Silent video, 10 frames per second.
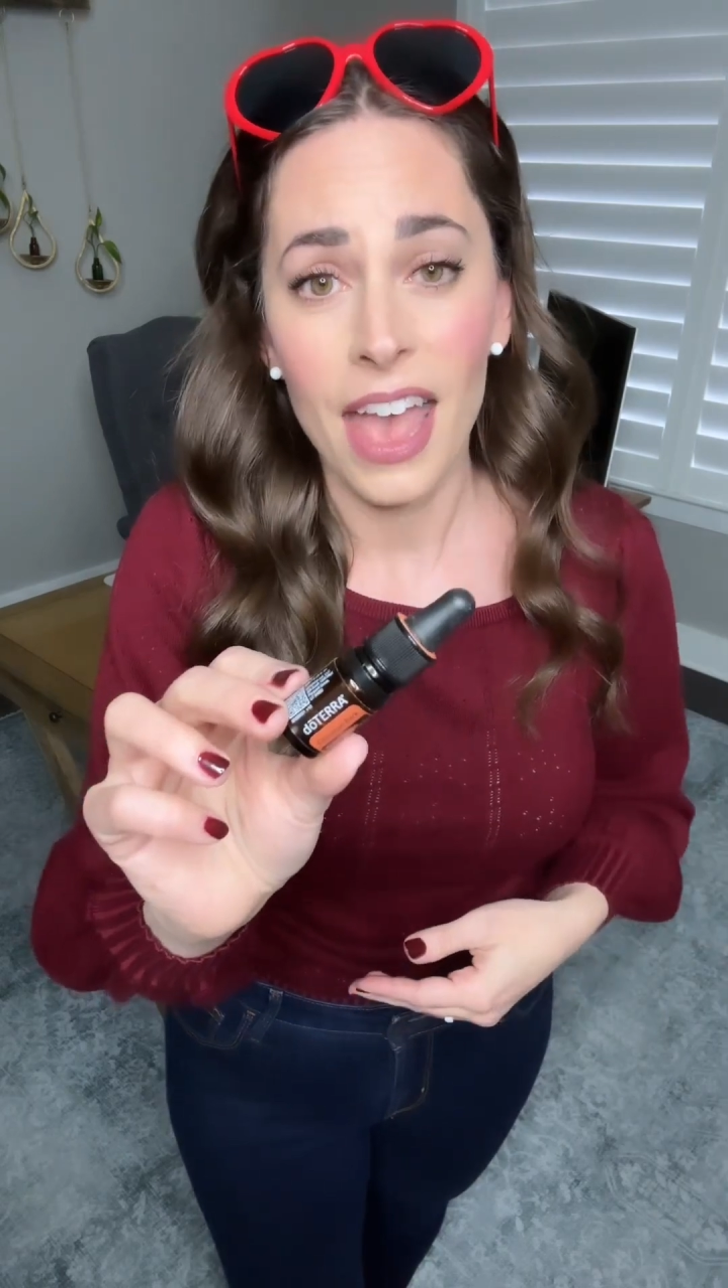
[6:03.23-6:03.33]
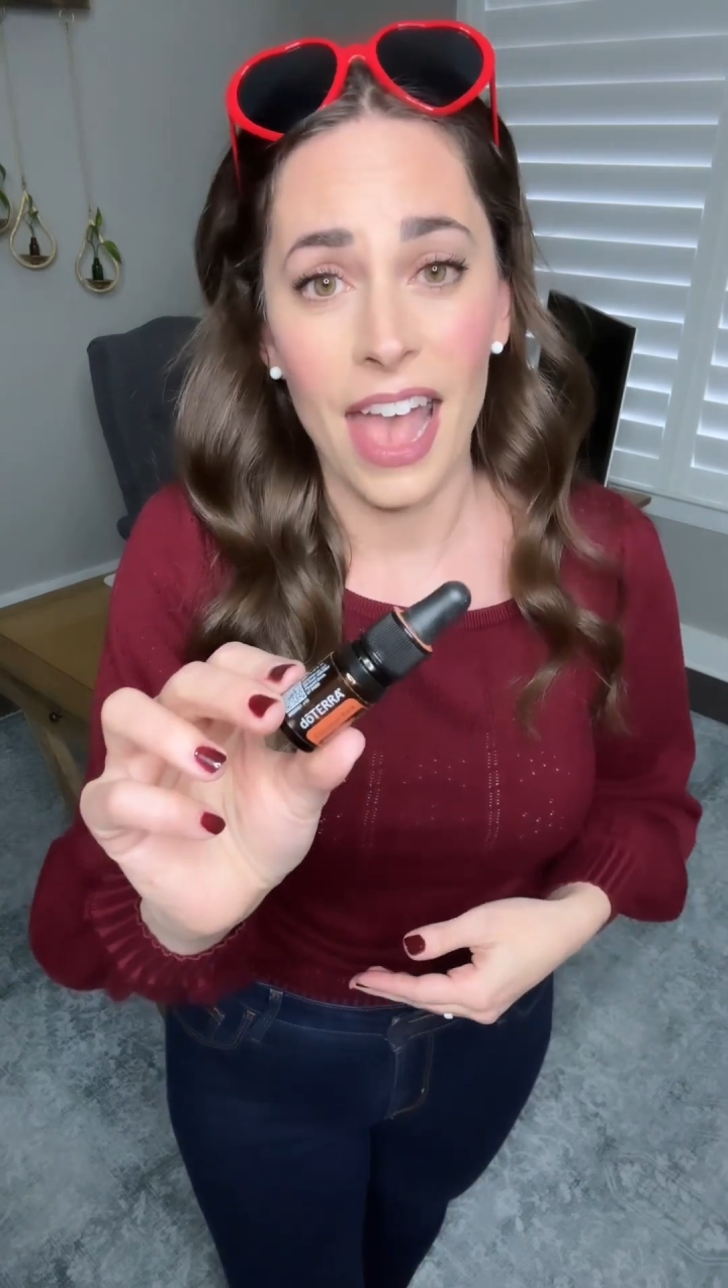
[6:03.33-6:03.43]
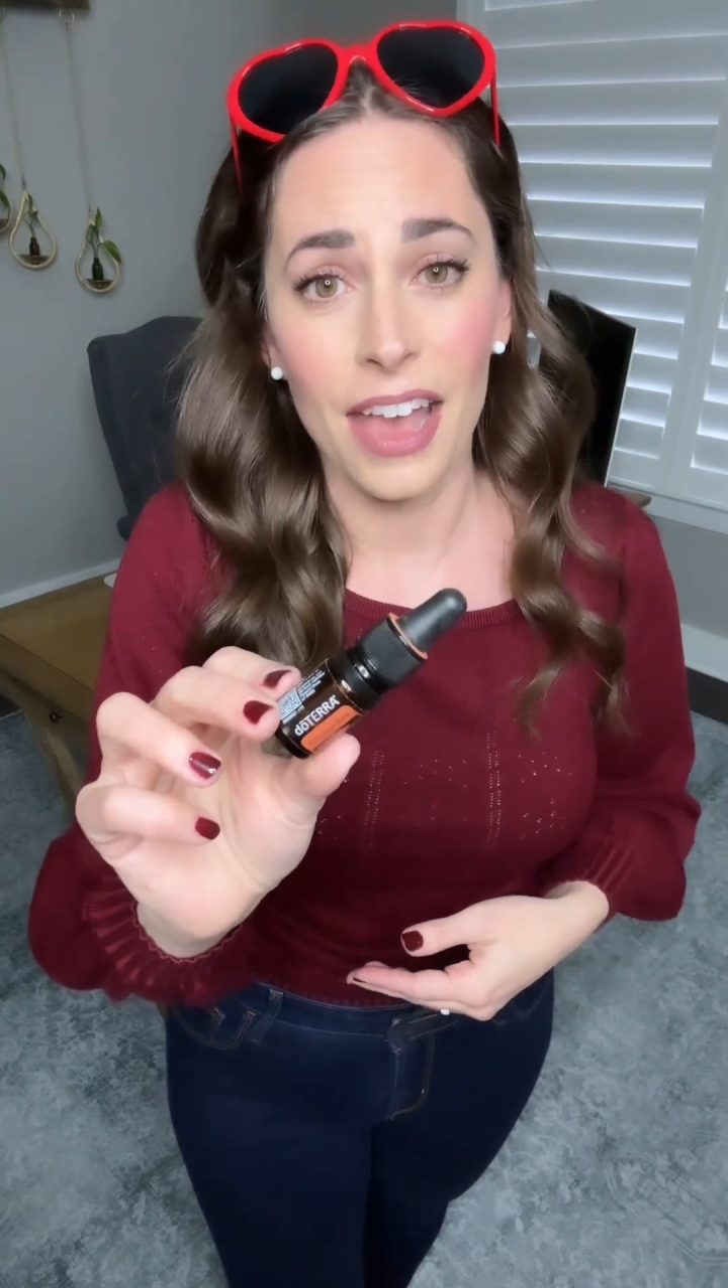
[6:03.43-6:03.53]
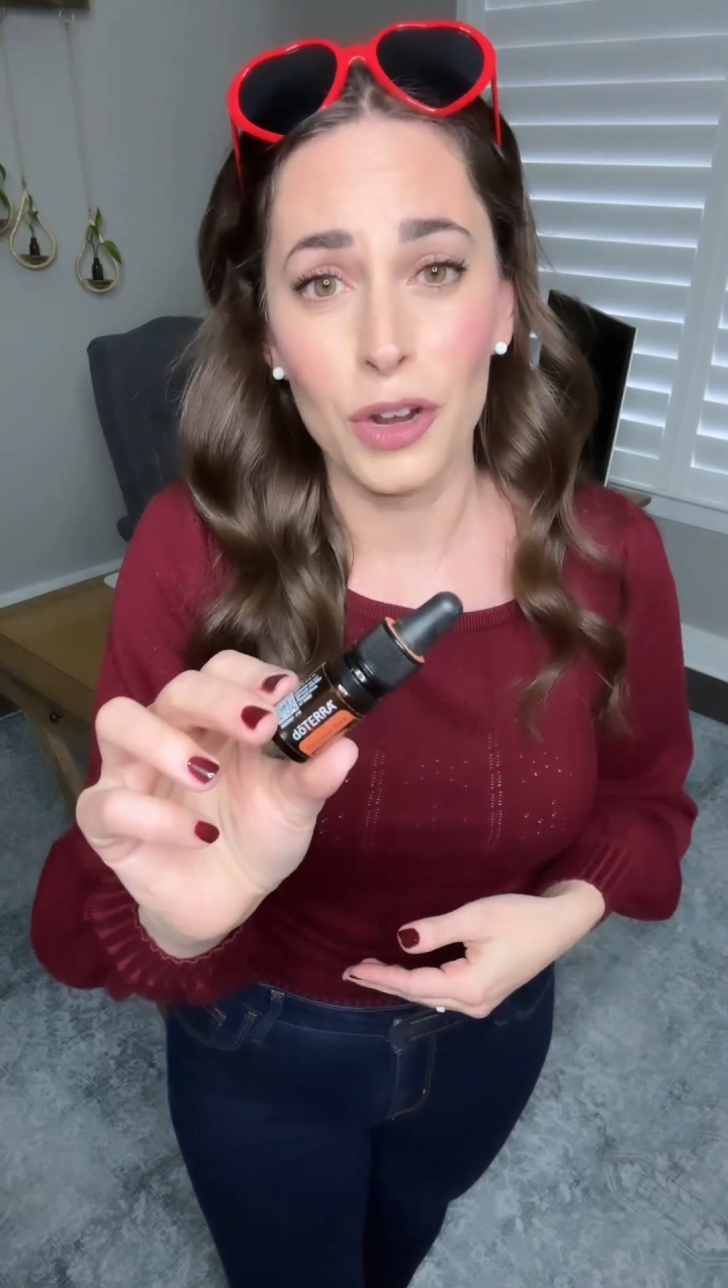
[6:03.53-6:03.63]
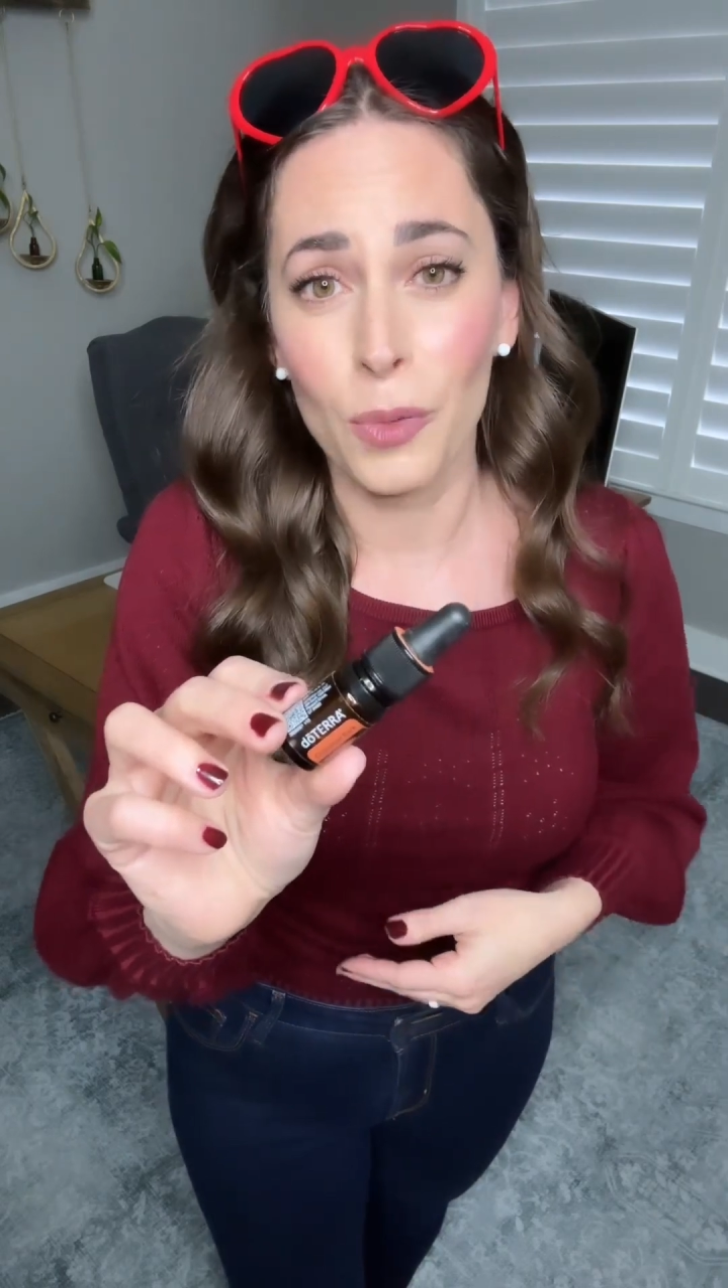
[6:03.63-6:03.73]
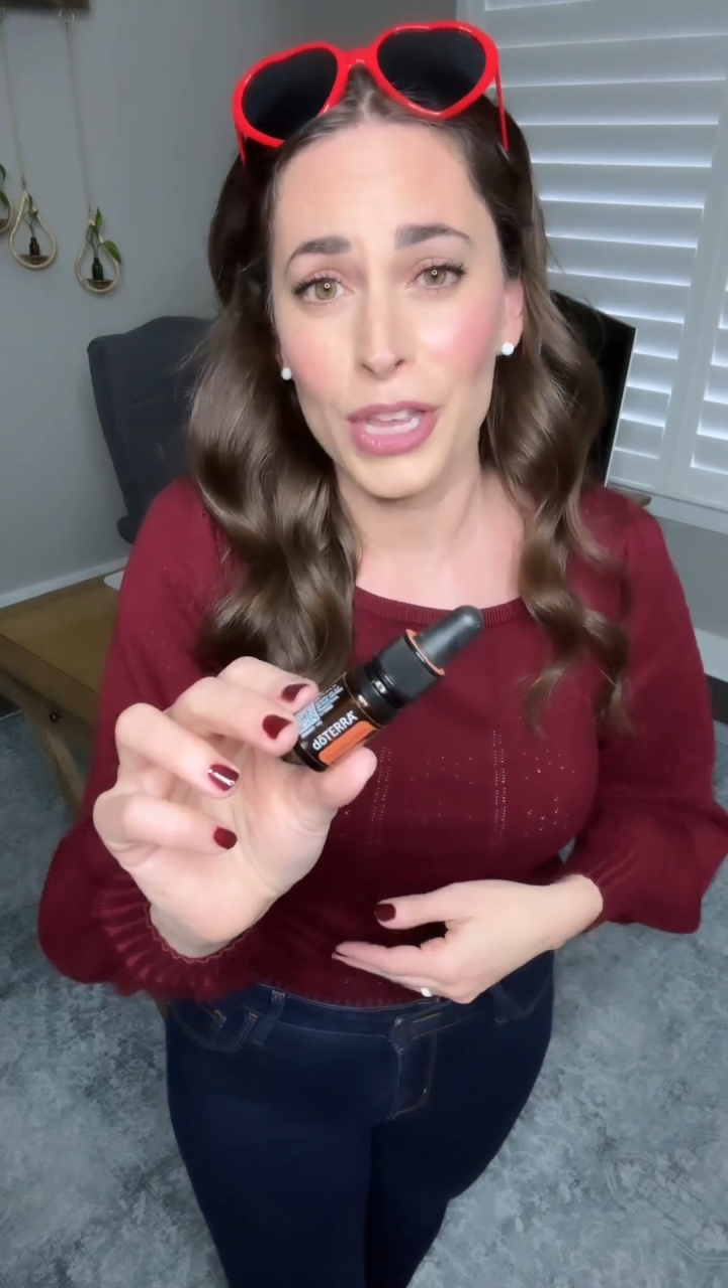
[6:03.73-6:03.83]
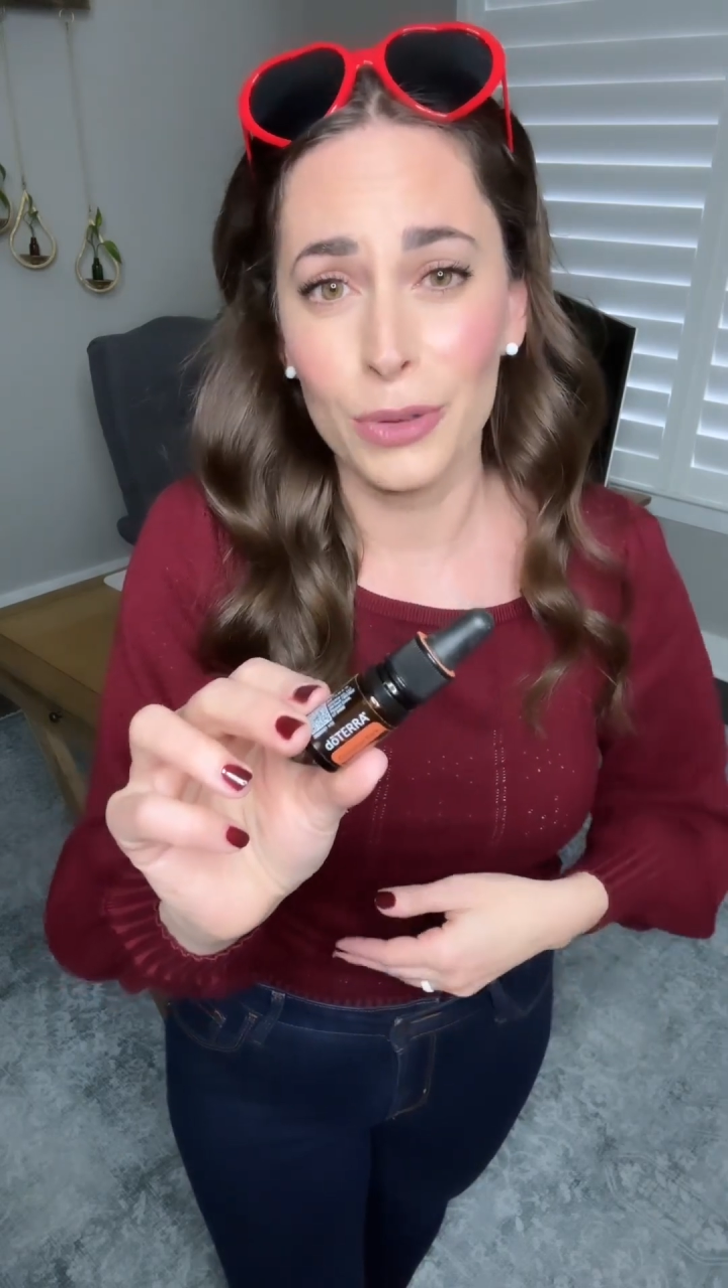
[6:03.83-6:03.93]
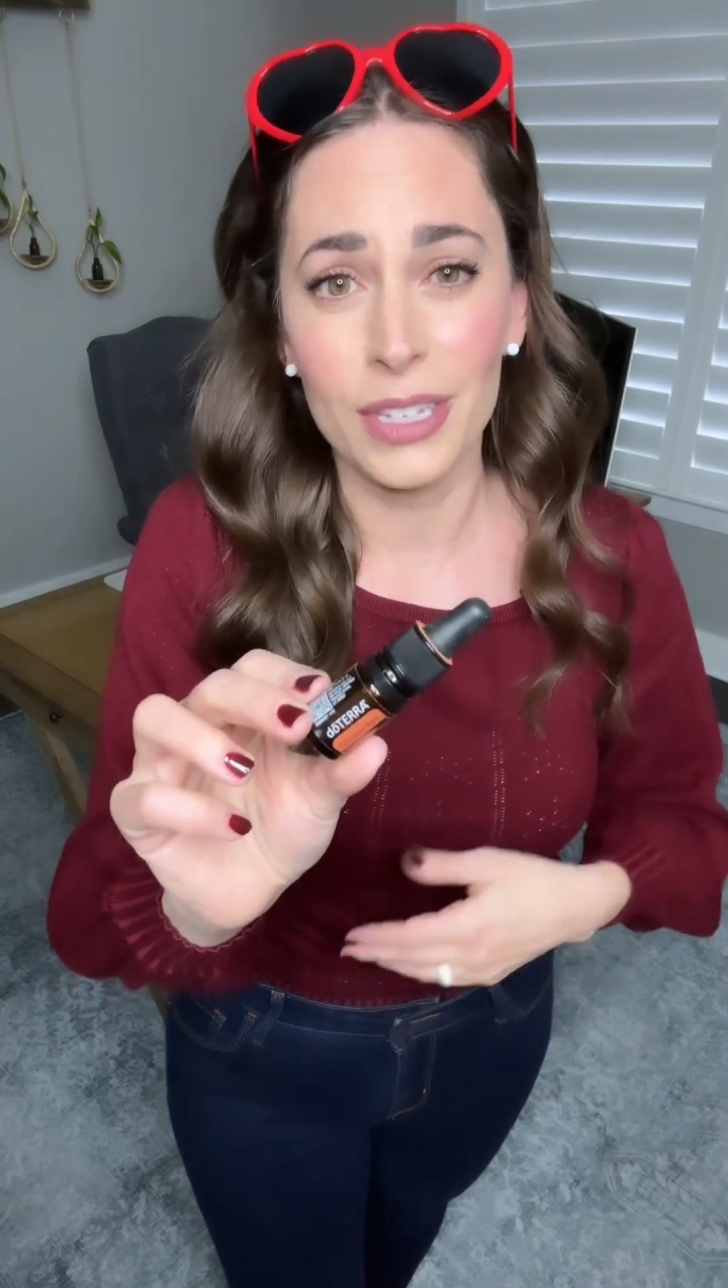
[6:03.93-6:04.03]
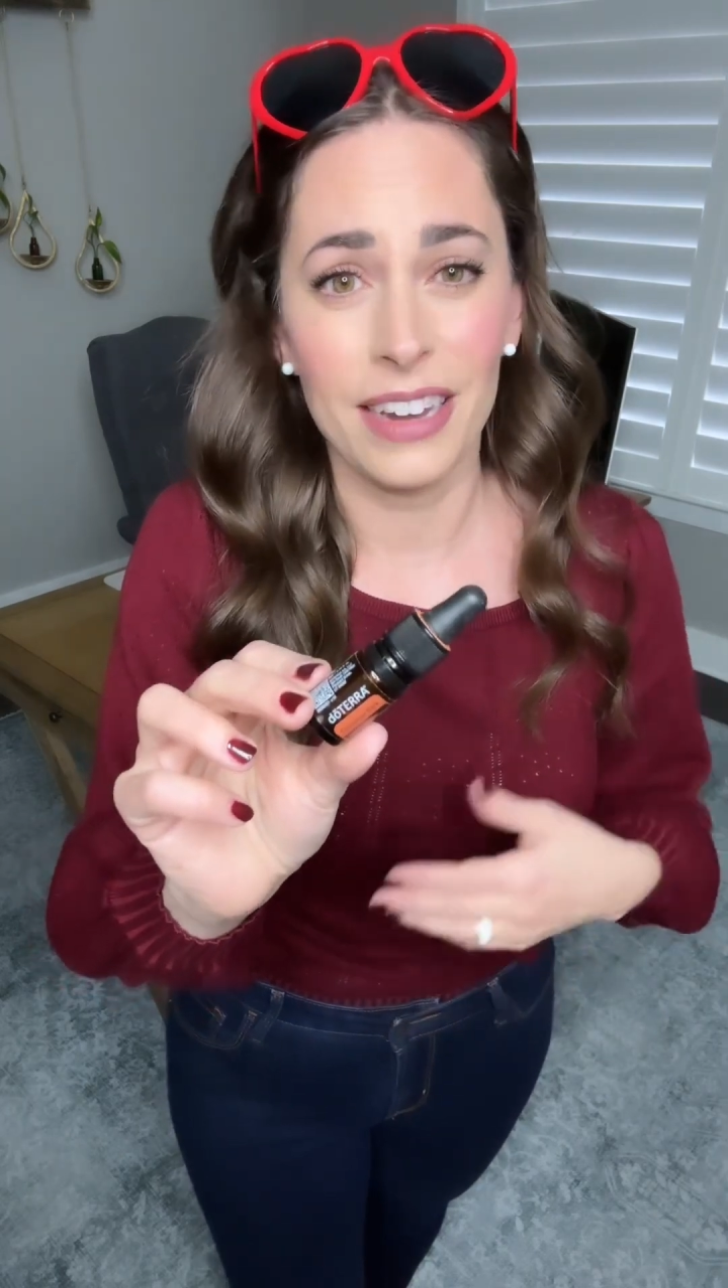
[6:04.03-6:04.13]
And we use it